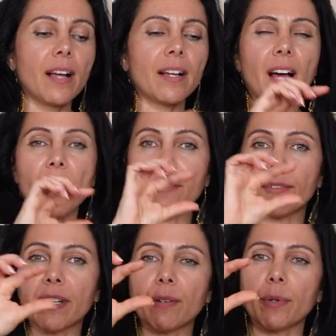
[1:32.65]
cover
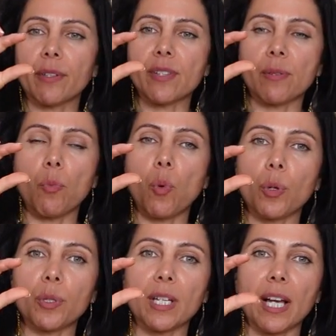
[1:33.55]
it with some
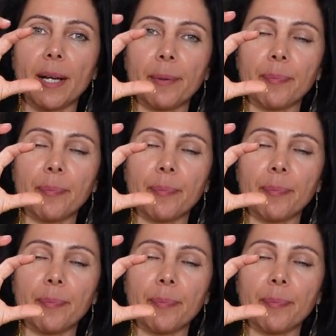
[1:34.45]
water,